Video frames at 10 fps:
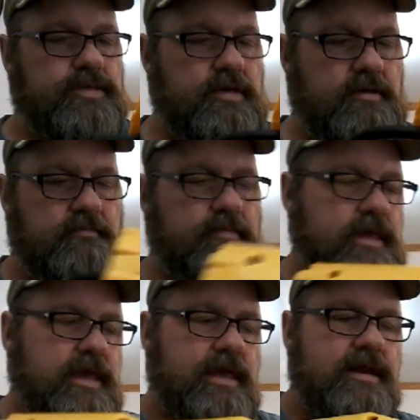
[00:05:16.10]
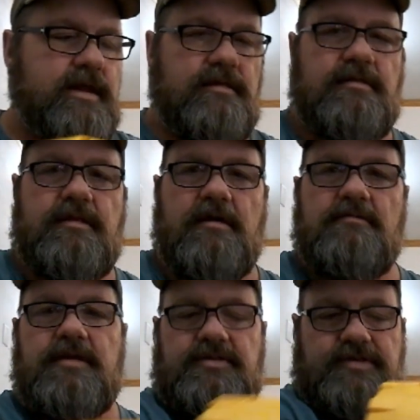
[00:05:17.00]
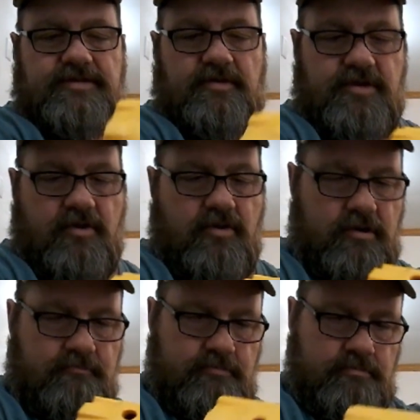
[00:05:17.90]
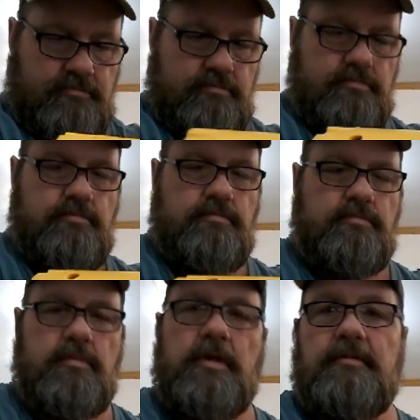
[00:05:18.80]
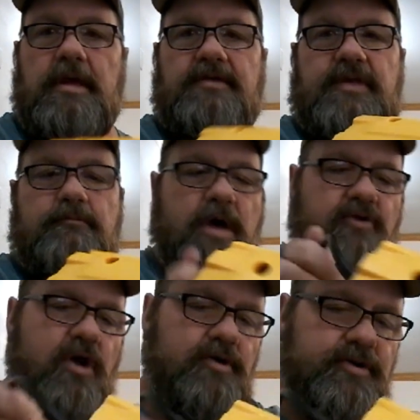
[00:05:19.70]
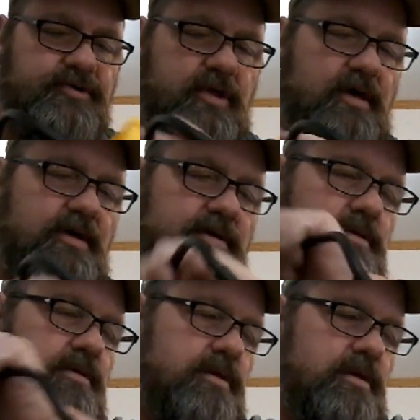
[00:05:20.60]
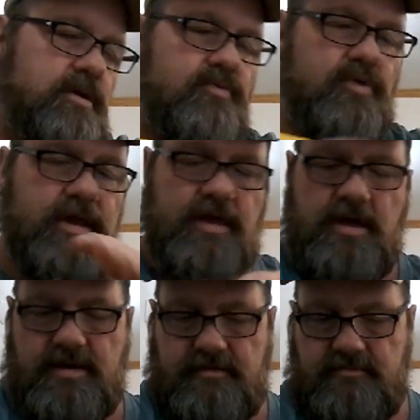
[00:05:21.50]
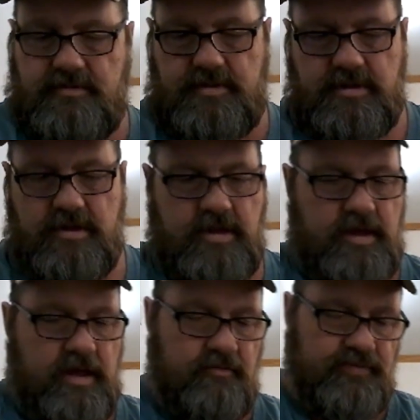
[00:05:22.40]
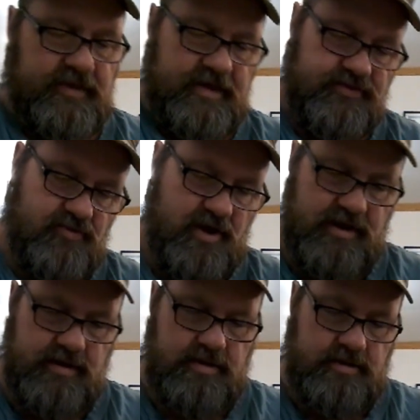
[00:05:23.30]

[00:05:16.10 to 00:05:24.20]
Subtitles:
So, and it, you know, it sits on your arm. Like I said, Buck Rogers saw. Ray gun. I don't think that's right.